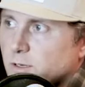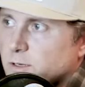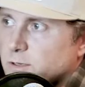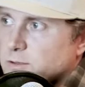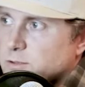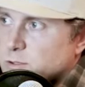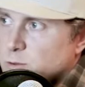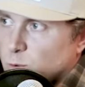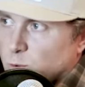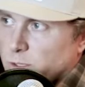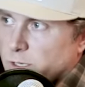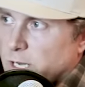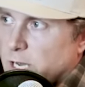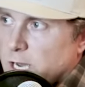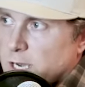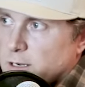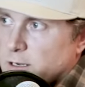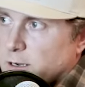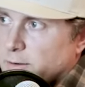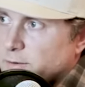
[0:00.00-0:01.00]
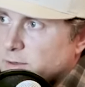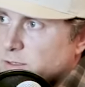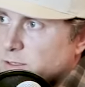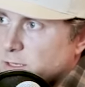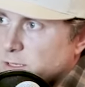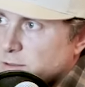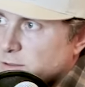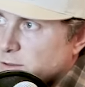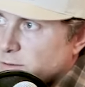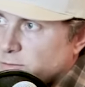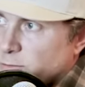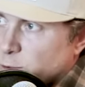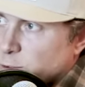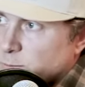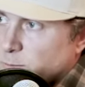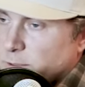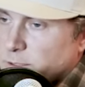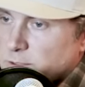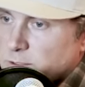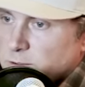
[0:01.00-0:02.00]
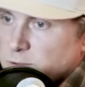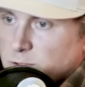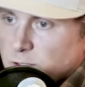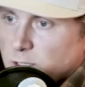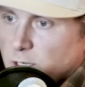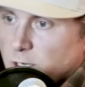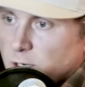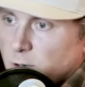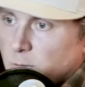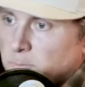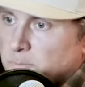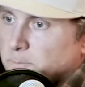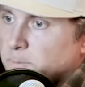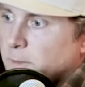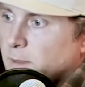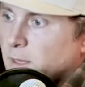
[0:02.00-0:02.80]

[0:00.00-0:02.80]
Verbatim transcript: the school in Ock obviously is the first place yep. you should go